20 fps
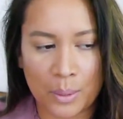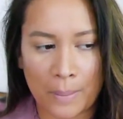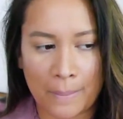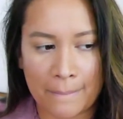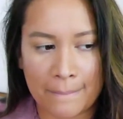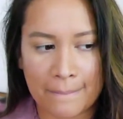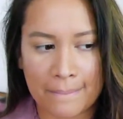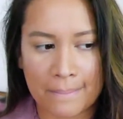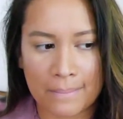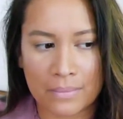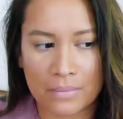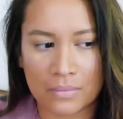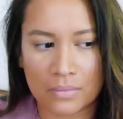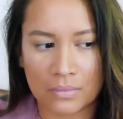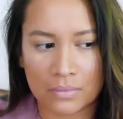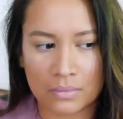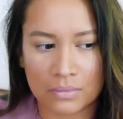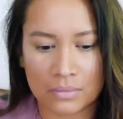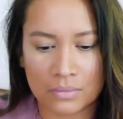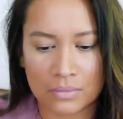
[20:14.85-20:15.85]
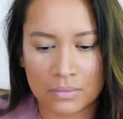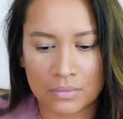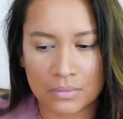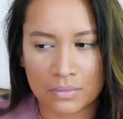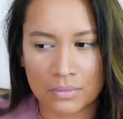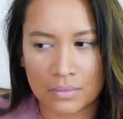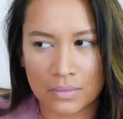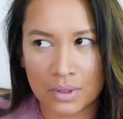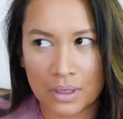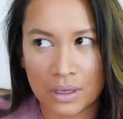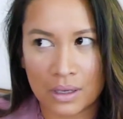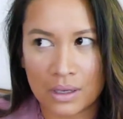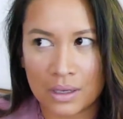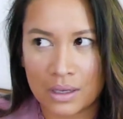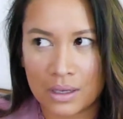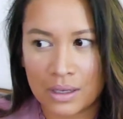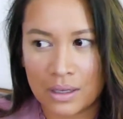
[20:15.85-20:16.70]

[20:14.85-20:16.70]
No one is speaking in this clip.